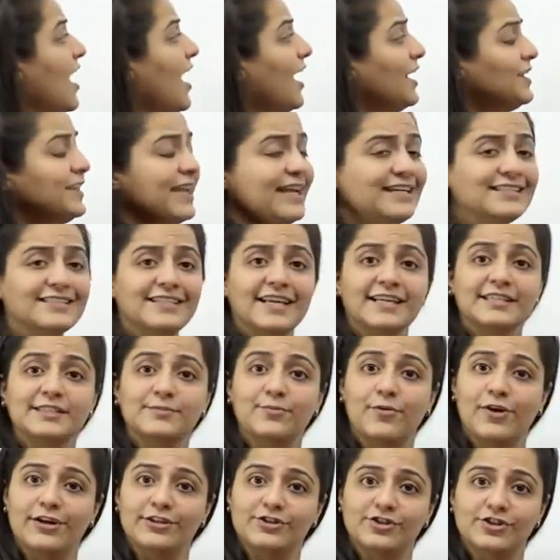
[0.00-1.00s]
Our next
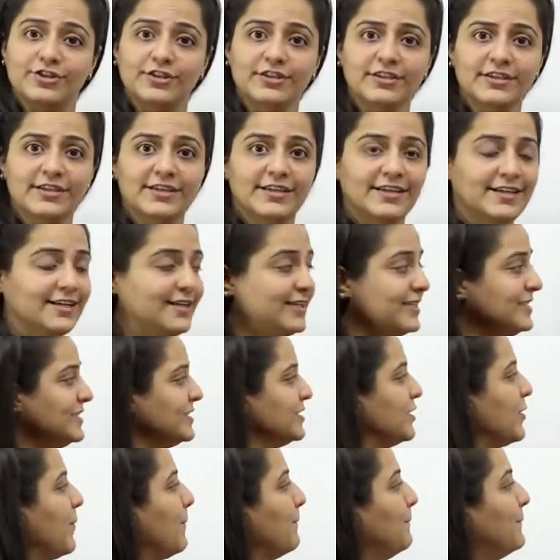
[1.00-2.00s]
expression
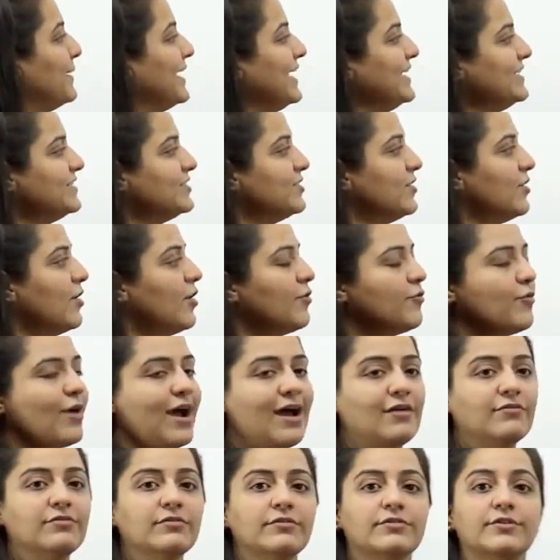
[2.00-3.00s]
is beat
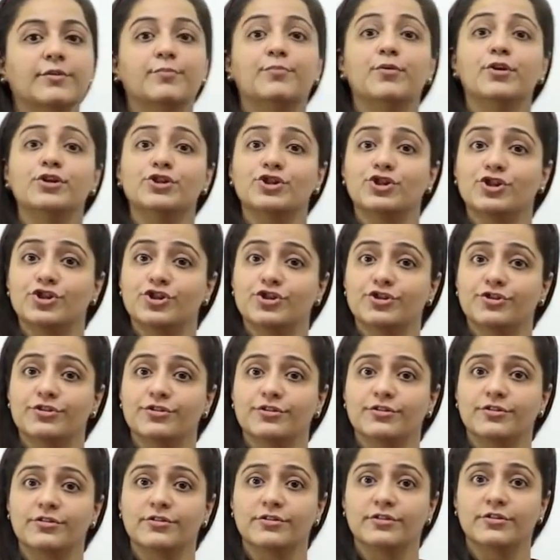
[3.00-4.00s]
around the bush.
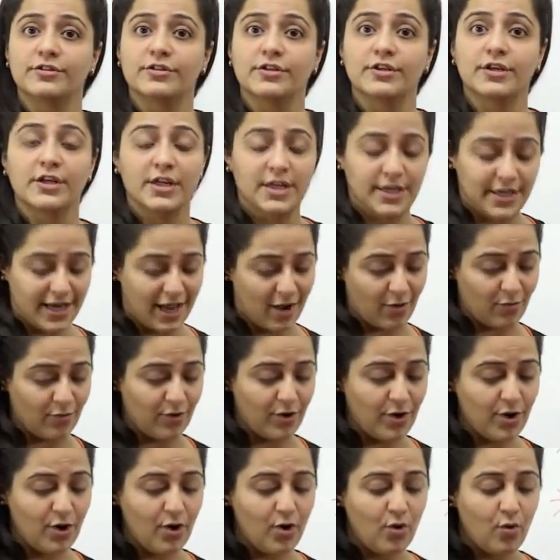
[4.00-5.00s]
Now,
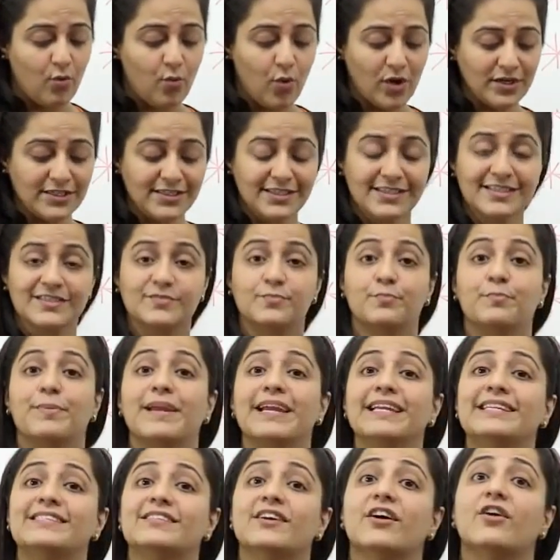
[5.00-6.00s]
what does
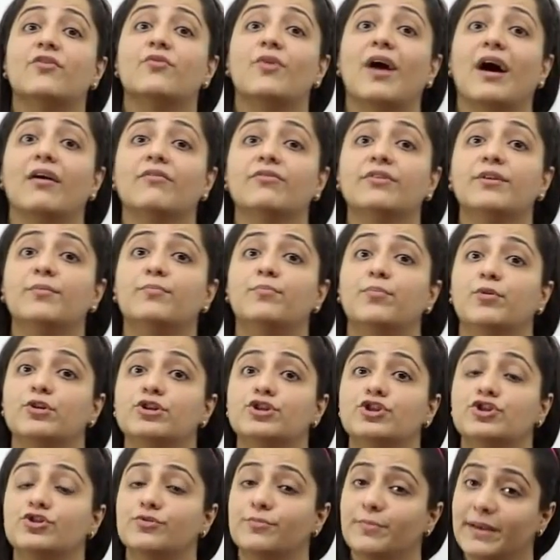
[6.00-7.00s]
beat around the
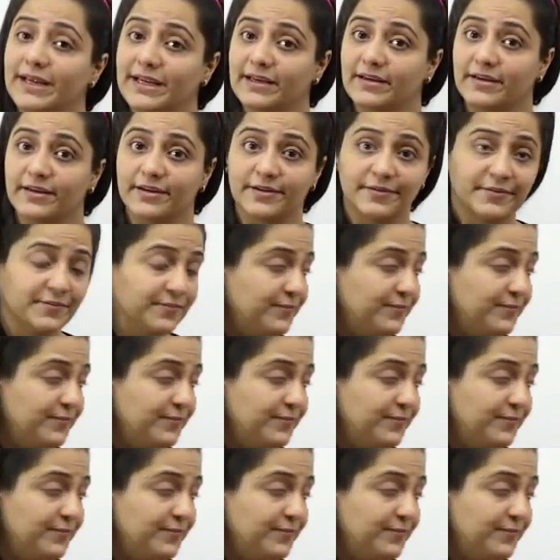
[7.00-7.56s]
bush mean?